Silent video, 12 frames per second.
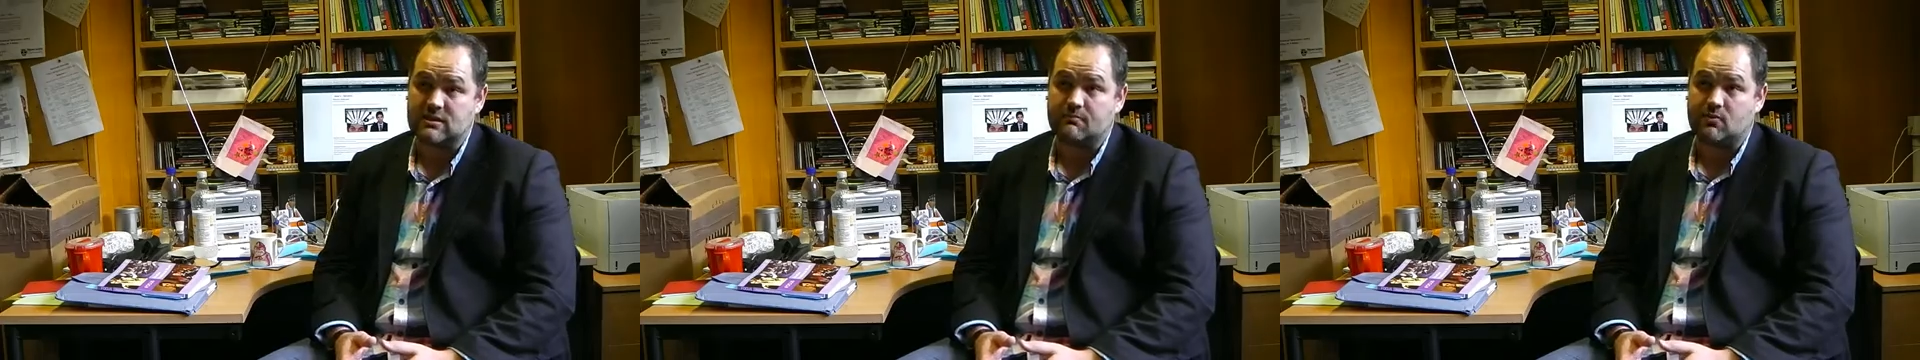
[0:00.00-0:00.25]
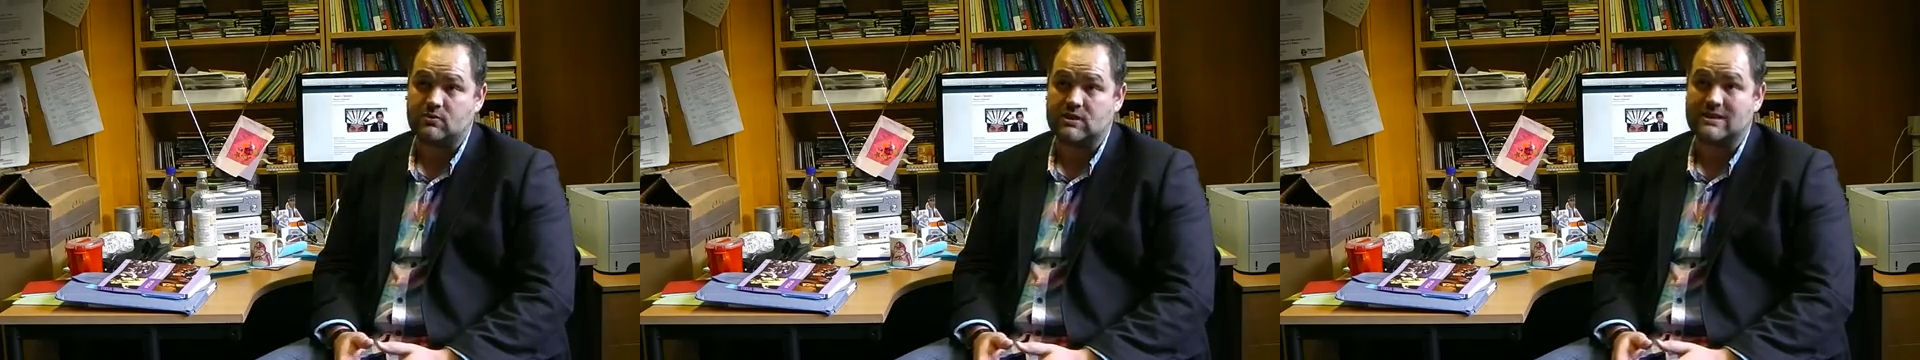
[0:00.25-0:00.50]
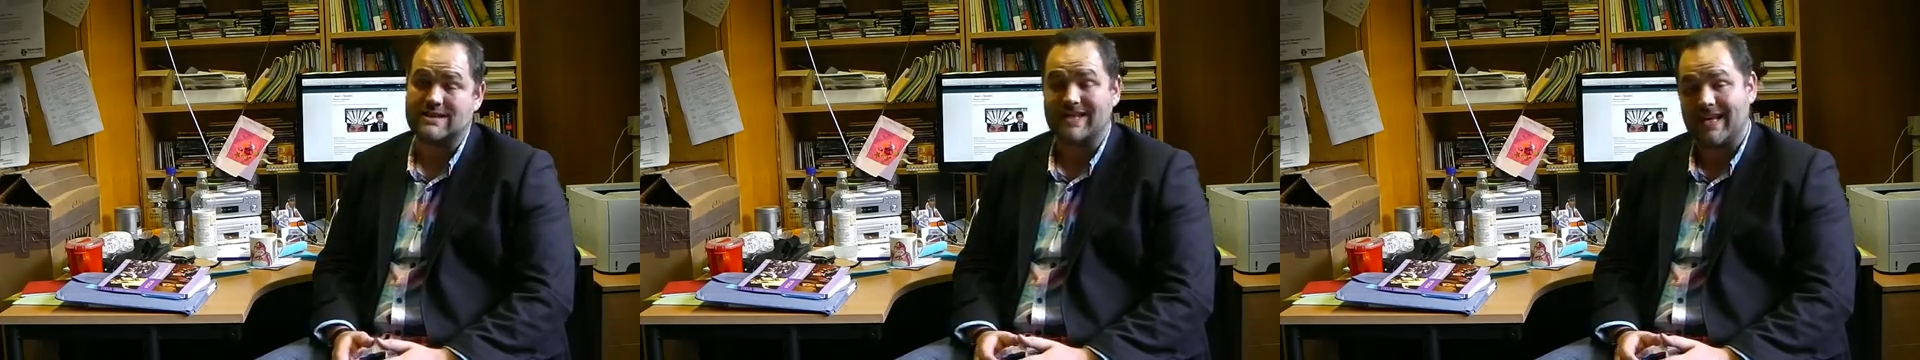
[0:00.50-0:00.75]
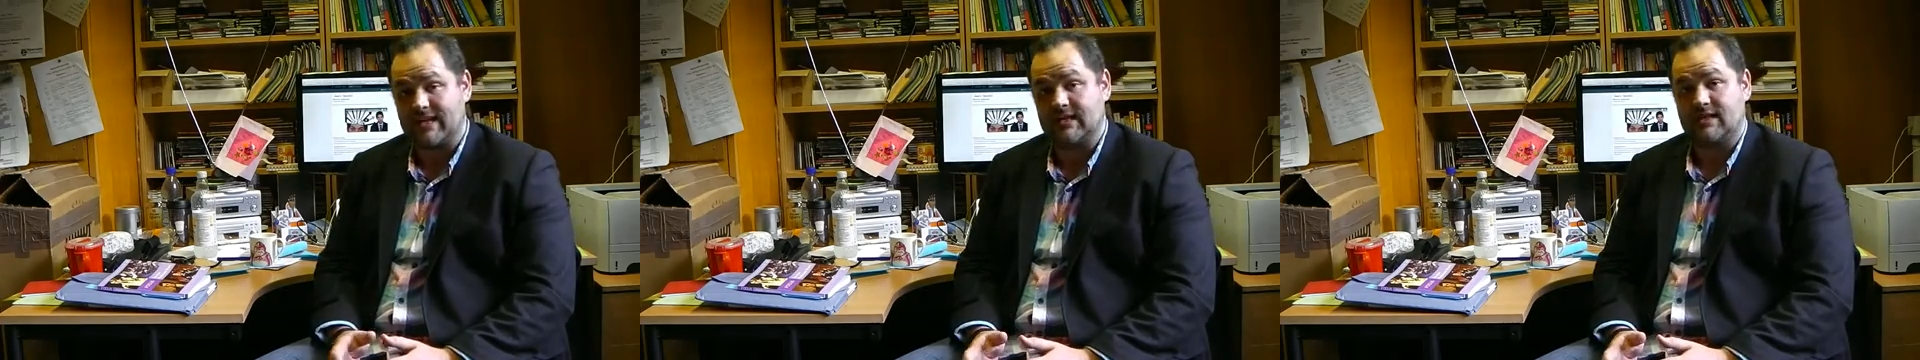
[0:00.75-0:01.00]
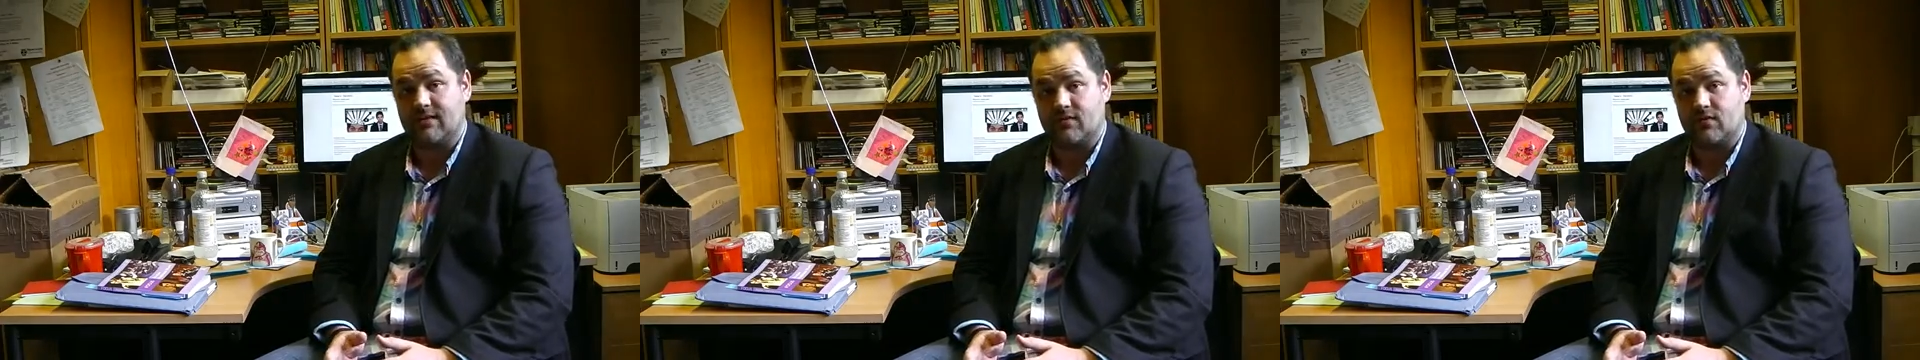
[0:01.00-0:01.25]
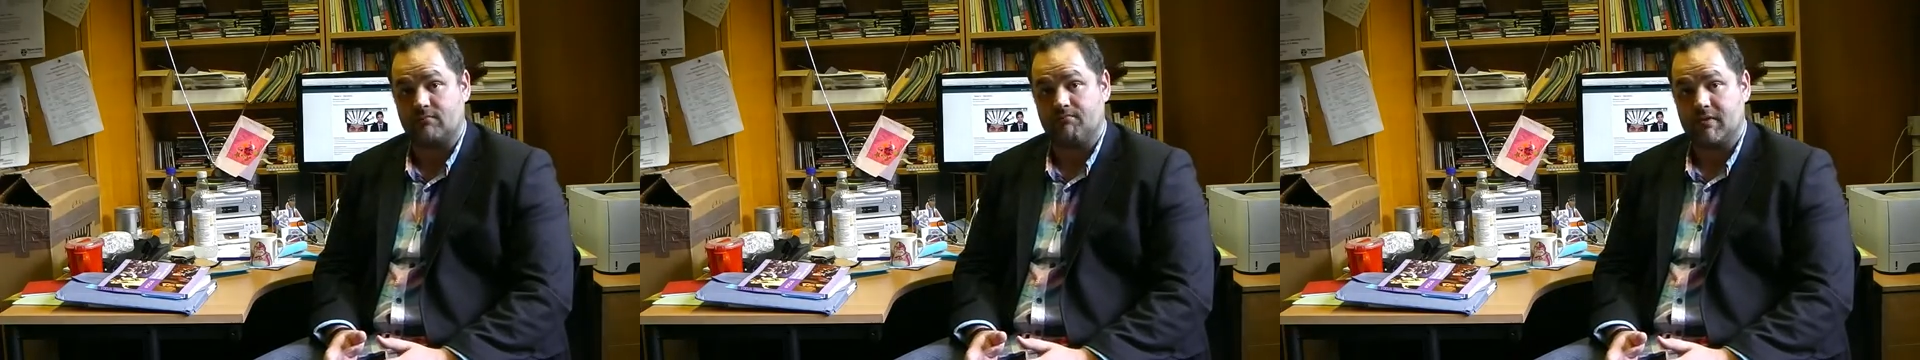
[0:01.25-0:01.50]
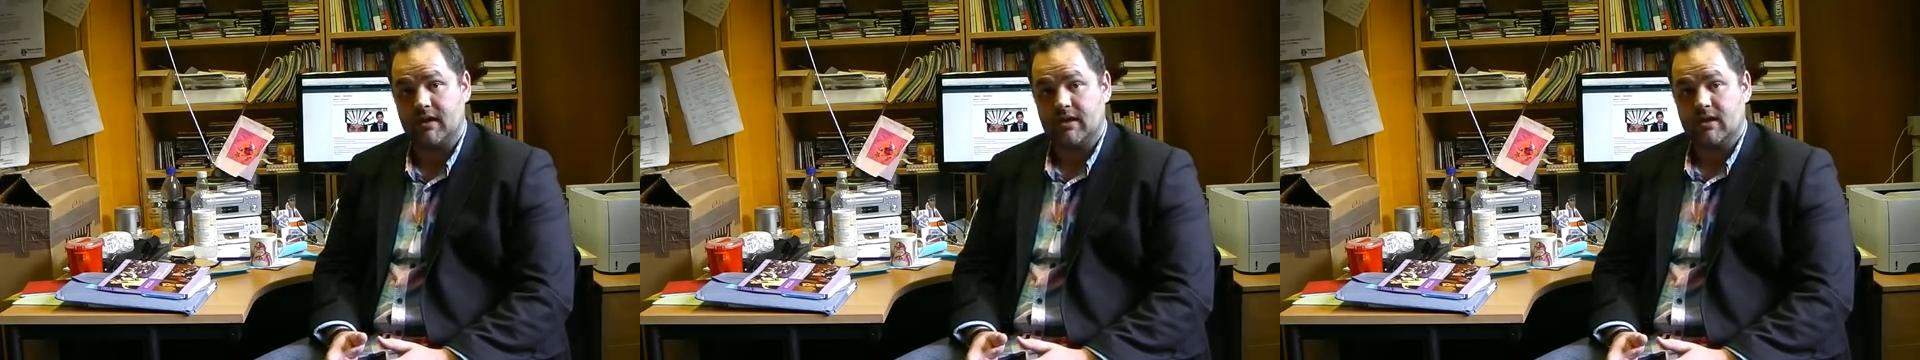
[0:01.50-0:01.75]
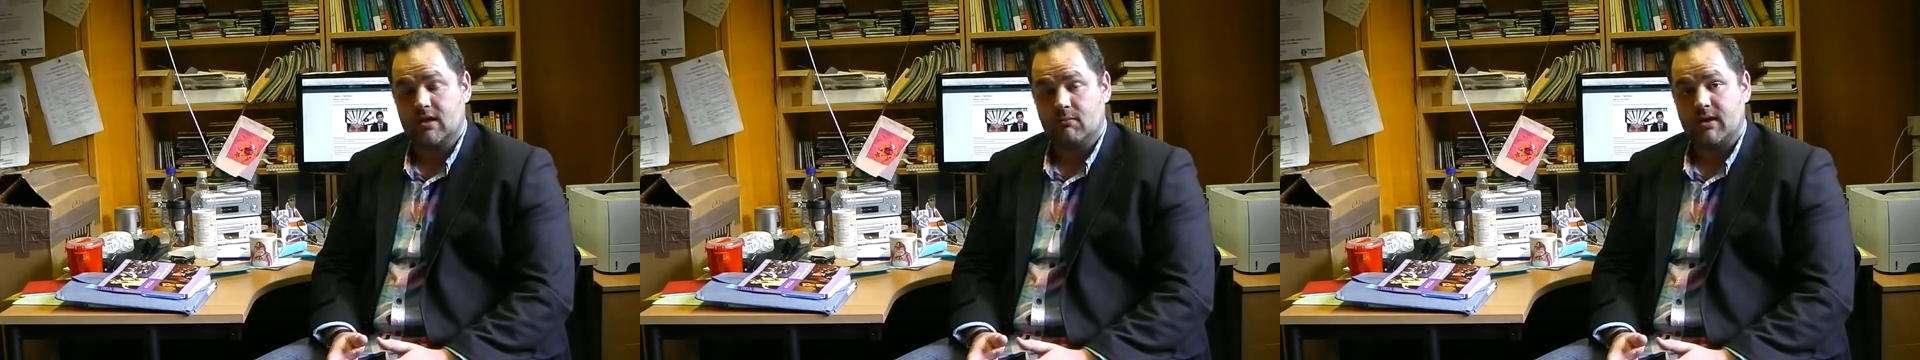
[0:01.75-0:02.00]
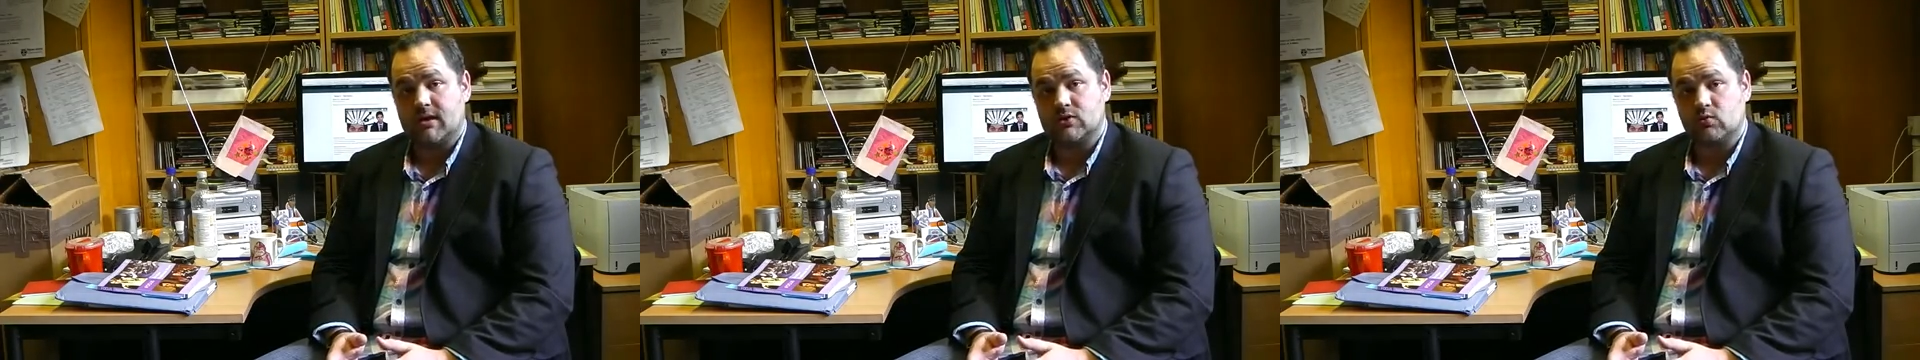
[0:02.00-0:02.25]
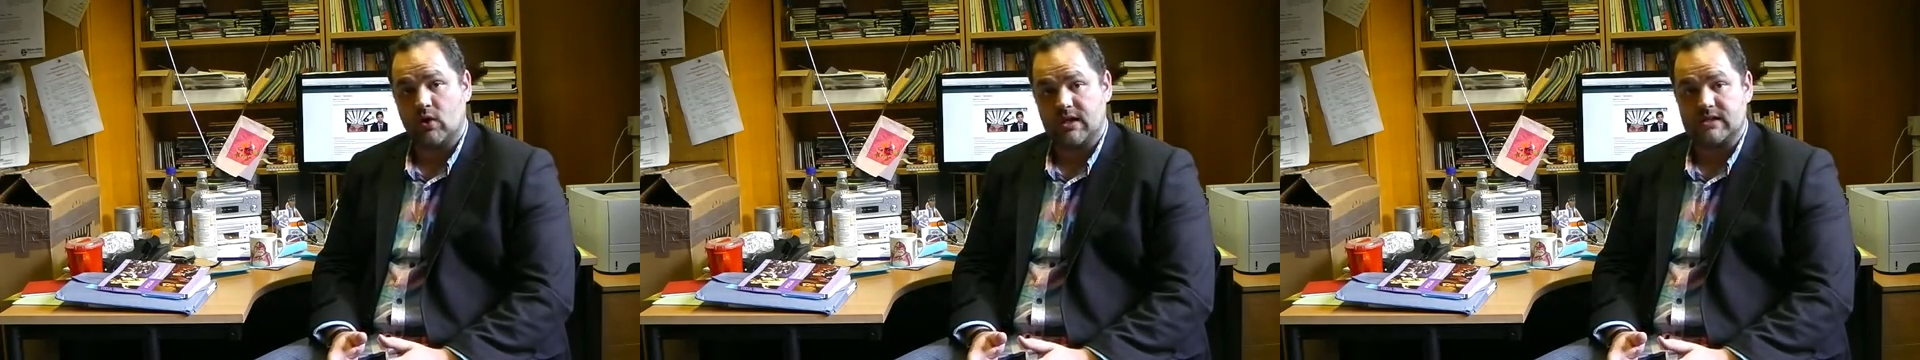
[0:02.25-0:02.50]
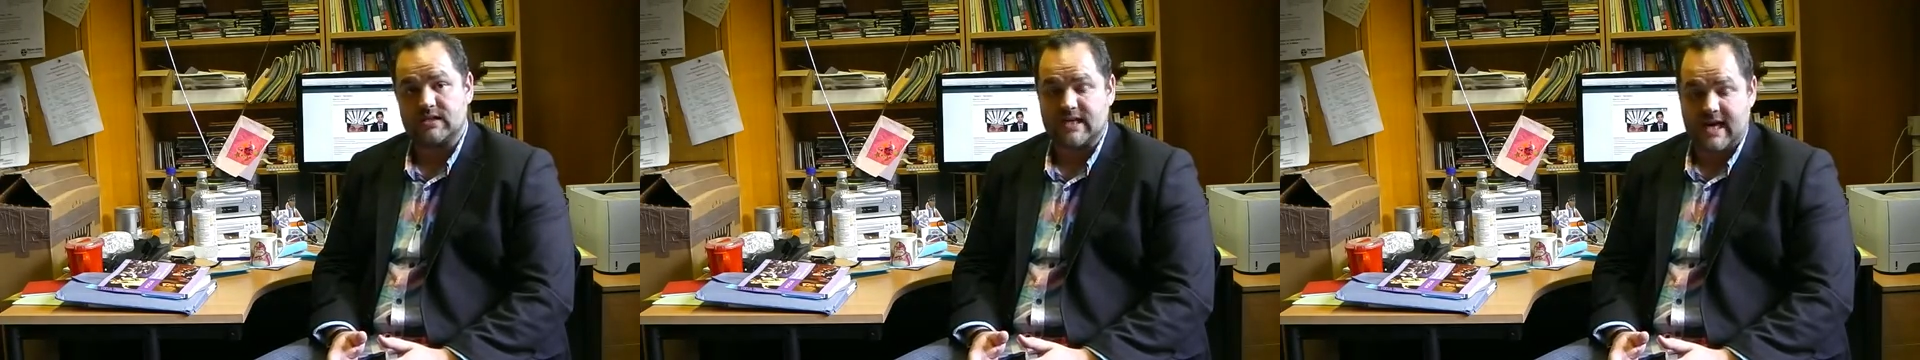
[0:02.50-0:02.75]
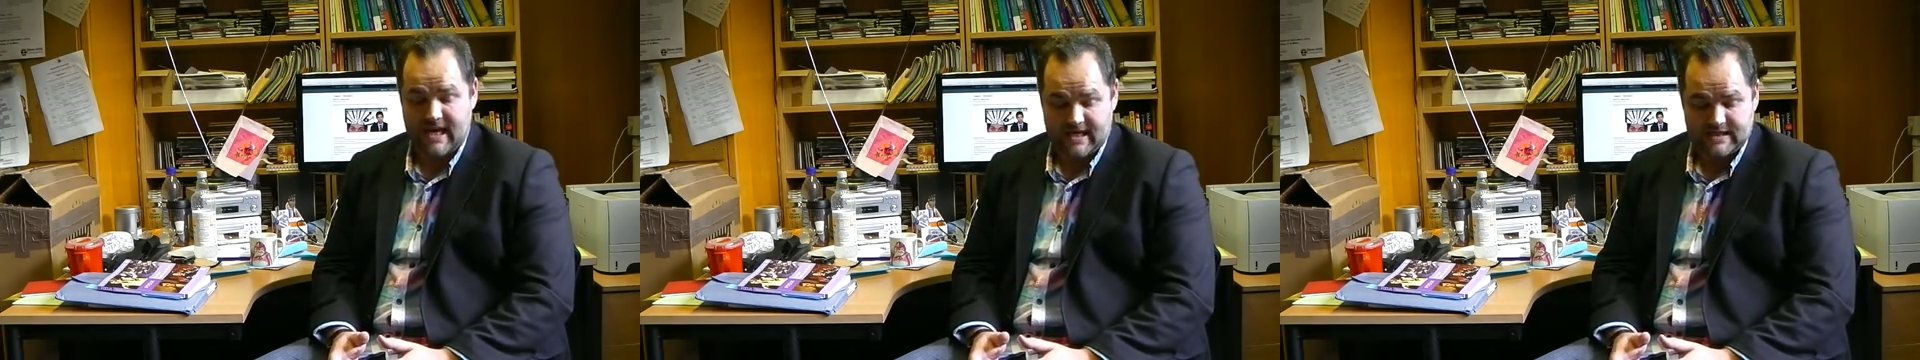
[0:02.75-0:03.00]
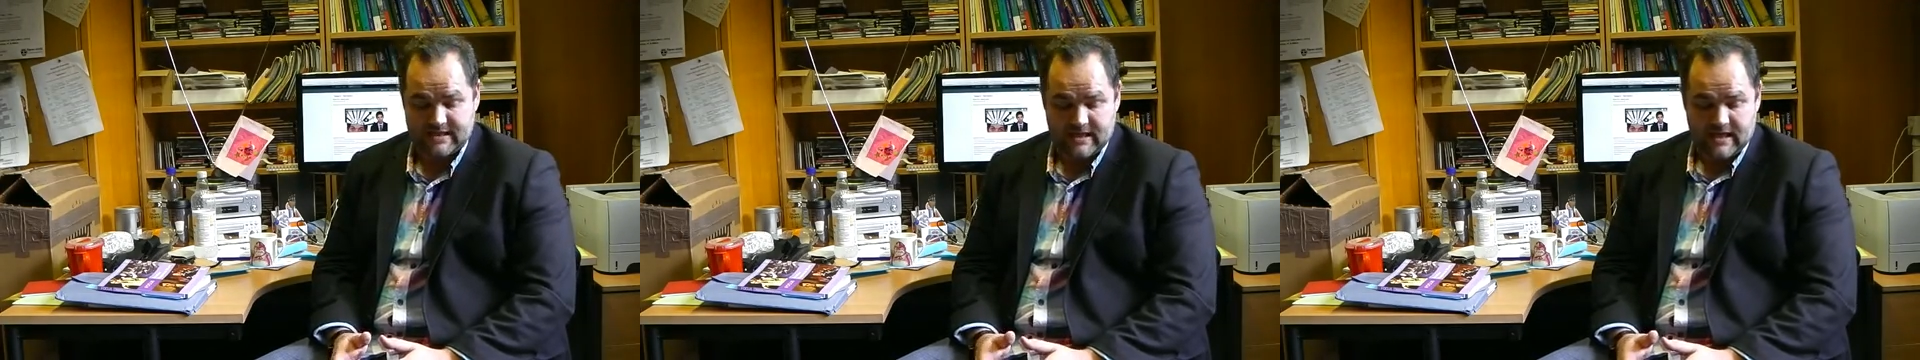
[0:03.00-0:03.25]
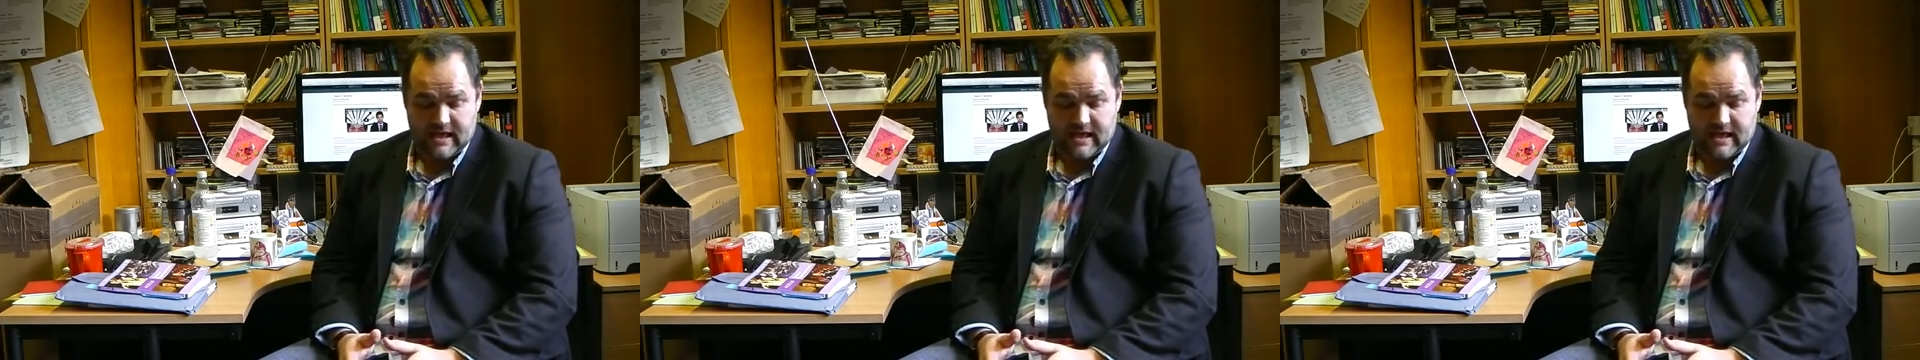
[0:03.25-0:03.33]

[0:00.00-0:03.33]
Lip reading: approach is slightly different, because what it says